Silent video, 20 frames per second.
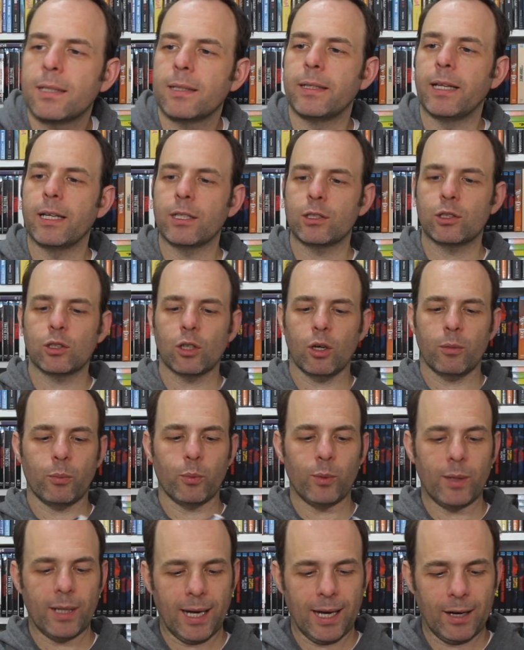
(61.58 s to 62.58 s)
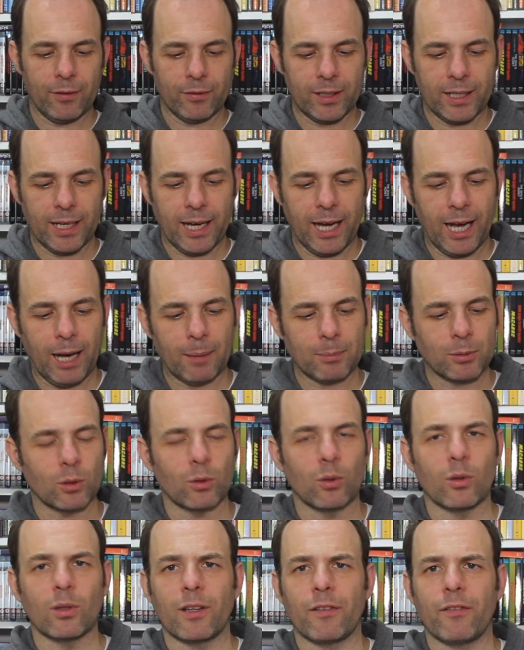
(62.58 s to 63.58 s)
Next up, we have the
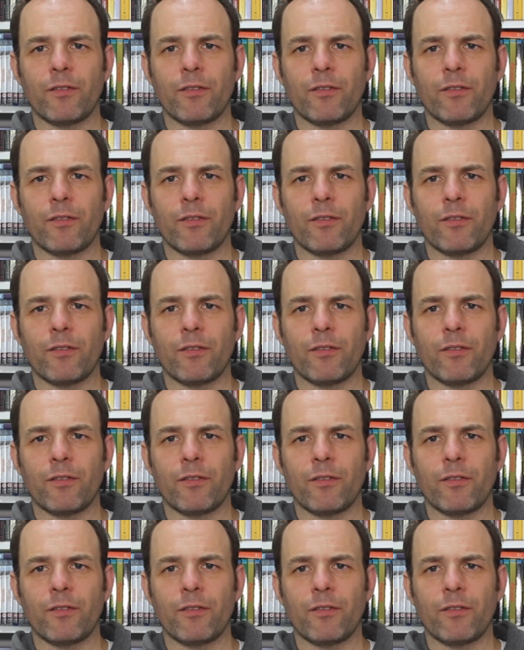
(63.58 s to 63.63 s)
absolutely